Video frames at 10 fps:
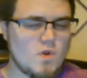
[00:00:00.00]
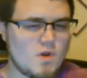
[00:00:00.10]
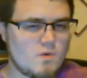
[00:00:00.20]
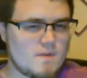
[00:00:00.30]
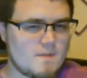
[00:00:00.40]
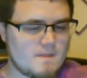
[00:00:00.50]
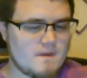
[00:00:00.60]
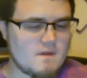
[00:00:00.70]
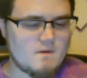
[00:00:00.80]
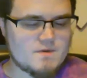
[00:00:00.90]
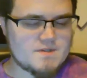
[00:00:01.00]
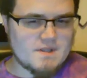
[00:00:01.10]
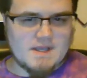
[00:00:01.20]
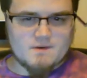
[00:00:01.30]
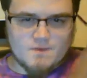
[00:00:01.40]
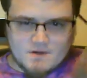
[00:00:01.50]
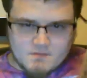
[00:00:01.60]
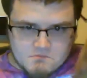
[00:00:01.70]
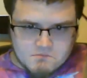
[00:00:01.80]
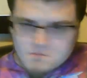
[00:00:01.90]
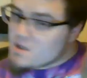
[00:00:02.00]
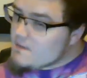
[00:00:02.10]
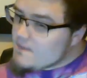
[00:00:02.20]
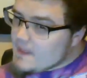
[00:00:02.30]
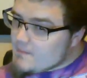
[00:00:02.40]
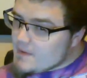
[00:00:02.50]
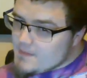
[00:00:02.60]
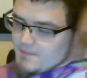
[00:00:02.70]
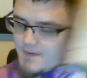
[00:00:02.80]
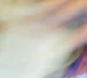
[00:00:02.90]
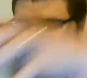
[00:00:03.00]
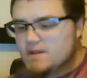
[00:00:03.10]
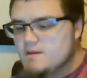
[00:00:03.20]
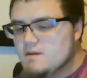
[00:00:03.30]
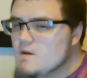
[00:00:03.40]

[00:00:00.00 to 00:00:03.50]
go with... where's the loud one? That might be pretty heavy.